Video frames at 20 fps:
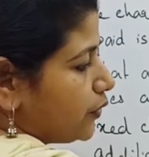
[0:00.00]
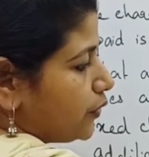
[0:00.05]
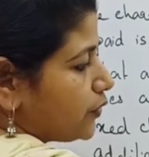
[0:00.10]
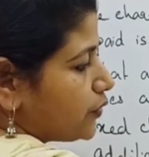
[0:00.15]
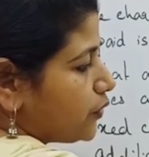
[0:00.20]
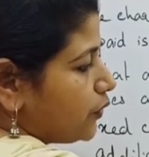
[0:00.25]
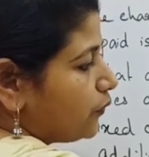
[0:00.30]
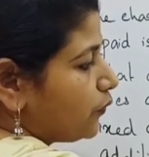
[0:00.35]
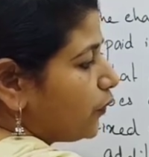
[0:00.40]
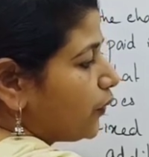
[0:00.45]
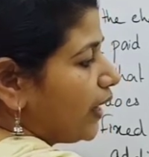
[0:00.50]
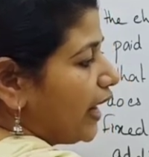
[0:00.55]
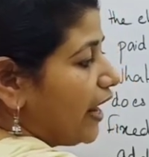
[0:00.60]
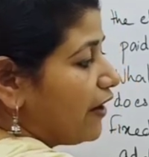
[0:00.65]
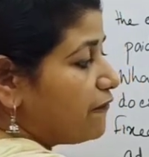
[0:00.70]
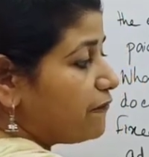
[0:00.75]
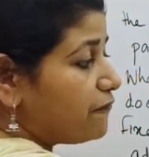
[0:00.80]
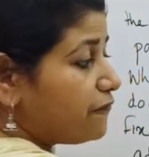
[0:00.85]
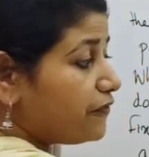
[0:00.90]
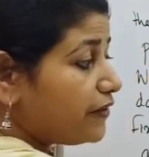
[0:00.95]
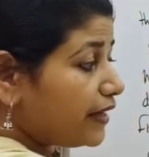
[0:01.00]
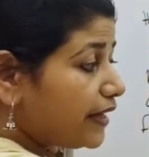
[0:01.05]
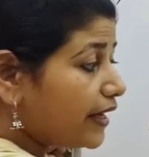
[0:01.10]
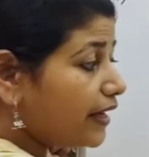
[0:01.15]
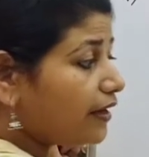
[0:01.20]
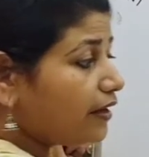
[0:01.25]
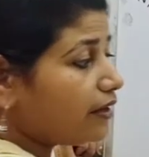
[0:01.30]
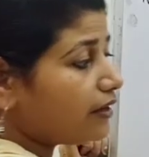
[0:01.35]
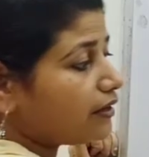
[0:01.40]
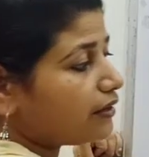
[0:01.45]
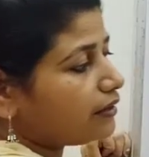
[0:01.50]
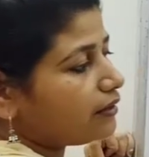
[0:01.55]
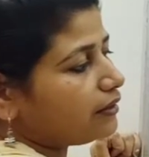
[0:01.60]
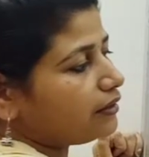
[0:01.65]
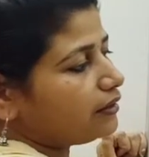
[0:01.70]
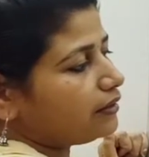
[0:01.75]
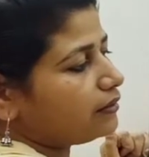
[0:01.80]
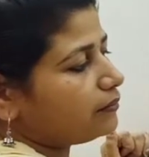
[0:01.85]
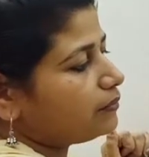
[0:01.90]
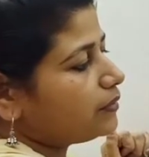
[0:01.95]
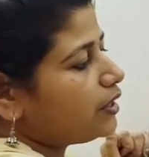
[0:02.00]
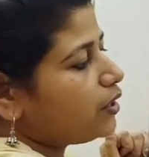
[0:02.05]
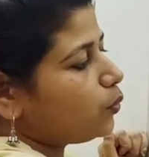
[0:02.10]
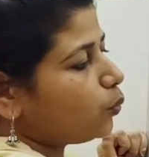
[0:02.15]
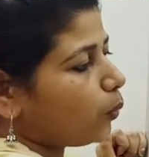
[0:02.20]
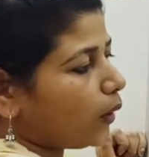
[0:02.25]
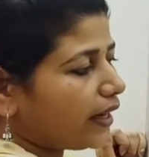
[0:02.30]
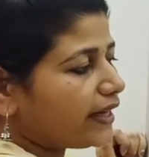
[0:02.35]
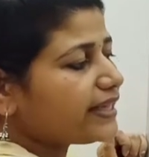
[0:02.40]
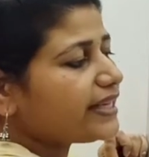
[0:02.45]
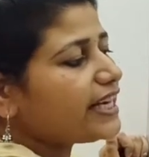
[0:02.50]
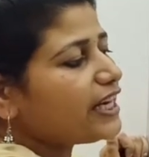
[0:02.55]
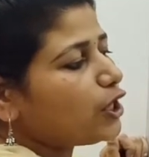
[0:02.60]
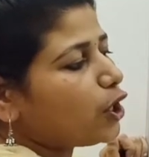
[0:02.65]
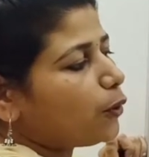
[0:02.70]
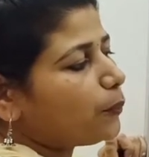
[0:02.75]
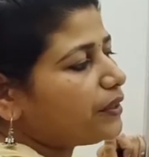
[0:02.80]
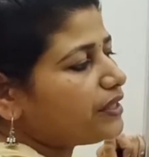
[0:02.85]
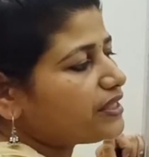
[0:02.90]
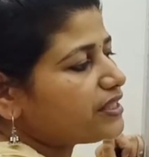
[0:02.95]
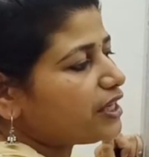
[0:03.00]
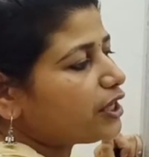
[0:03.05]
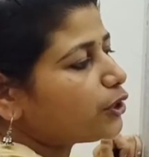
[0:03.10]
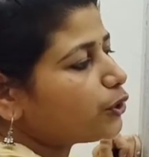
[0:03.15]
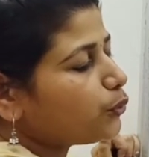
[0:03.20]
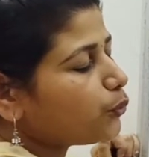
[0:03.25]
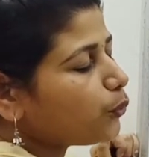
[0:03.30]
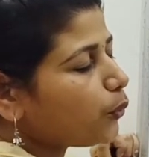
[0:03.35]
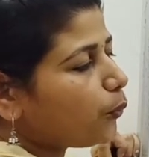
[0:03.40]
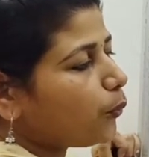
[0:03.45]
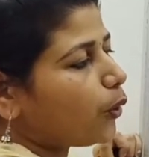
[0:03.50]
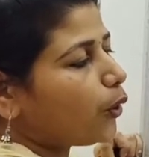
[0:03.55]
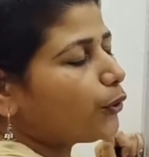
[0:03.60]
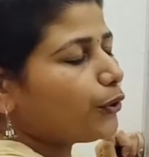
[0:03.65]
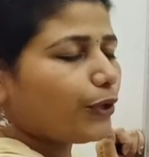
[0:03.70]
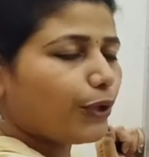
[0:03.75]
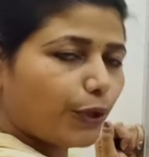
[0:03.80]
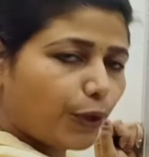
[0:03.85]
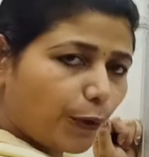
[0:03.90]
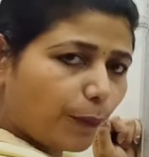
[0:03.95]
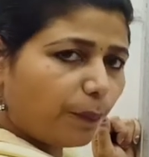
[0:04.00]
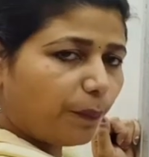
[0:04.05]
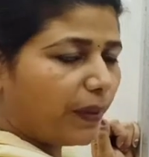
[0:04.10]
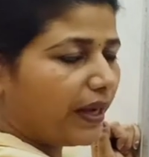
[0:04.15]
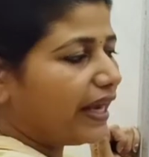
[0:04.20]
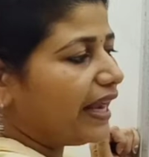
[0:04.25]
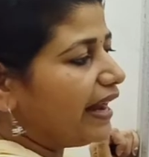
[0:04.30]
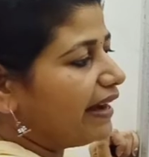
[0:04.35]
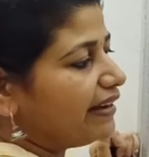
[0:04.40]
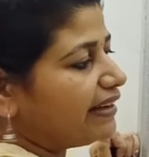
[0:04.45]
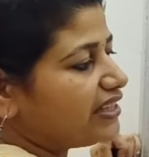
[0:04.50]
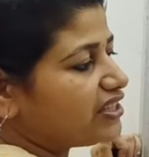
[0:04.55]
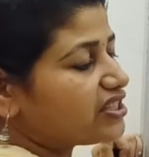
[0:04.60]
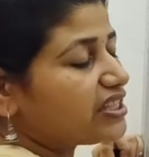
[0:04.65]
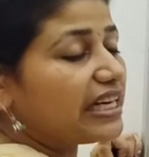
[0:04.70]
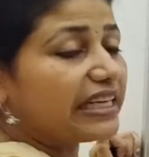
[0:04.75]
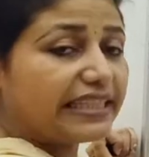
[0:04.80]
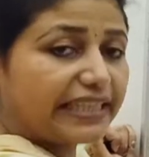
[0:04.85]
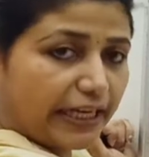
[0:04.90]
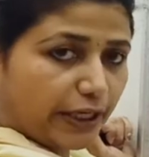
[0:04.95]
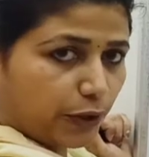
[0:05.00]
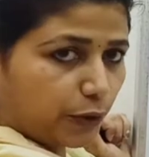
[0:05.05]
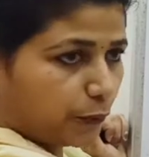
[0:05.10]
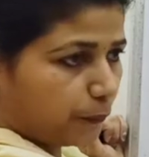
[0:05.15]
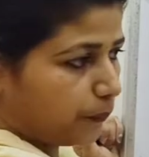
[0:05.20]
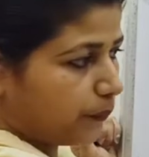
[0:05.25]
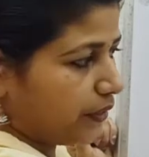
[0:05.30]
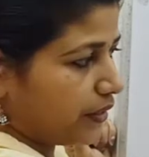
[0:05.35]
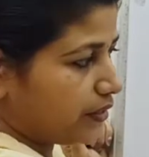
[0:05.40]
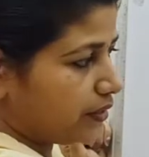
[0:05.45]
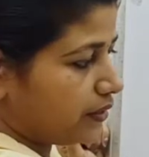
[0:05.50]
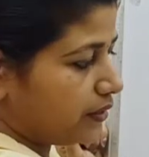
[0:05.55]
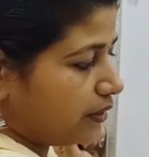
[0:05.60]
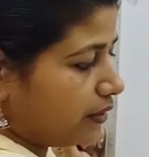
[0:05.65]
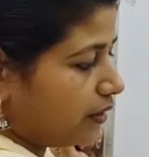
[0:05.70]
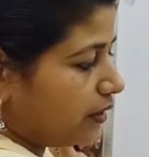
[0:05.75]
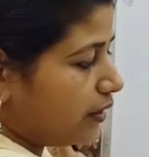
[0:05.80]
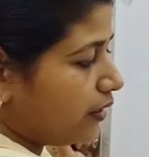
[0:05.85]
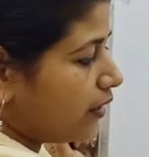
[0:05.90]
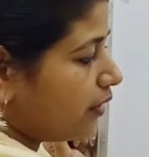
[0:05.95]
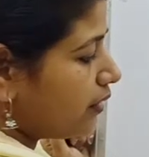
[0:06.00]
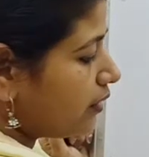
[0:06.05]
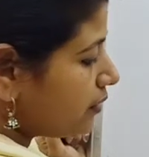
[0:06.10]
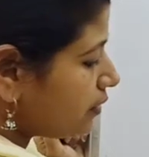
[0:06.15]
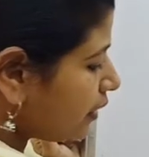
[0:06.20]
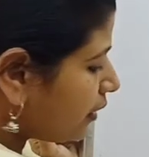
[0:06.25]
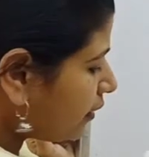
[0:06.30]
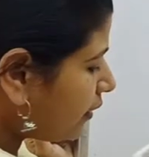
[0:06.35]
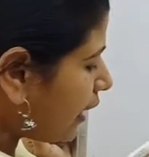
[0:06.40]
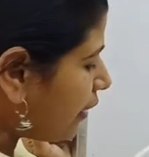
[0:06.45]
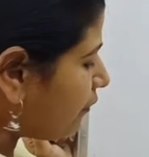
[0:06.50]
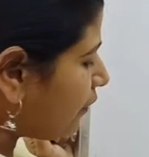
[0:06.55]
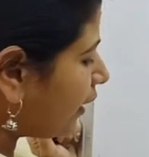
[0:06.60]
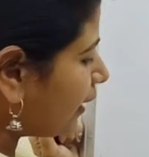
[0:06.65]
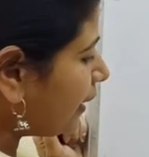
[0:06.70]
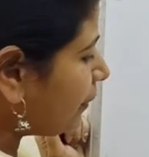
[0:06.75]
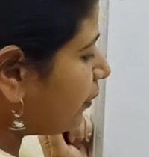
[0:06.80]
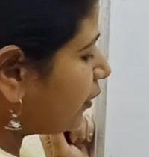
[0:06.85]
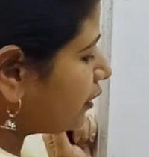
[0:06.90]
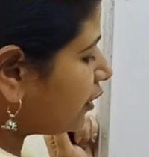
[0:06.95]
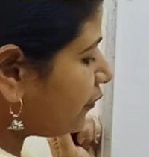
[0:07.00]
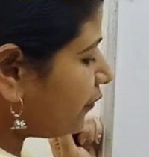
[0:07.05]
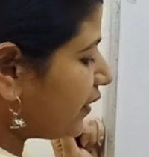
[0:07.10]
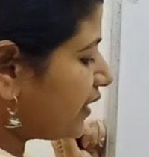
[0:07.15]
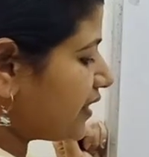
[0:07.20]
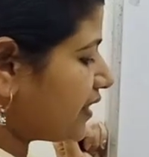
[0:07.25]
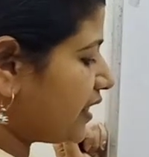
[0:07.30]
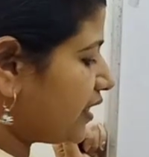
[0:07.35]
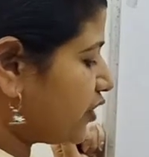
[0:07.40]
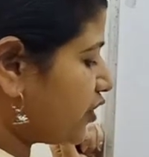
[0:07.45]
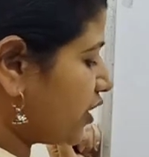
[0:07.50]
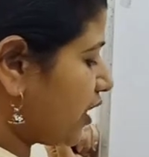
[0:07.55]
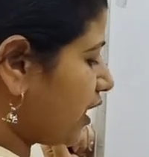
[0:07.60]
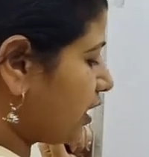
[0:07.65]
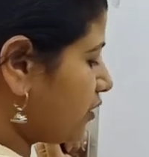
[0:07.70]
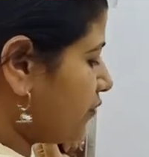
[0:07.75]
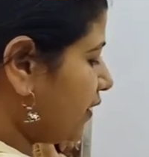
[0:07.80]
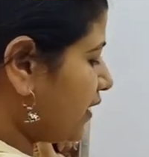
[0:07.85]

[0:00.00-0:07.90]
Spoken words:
So for every 1 kilometer you want to pay additional 10 rupees. So then what about the fixed charge?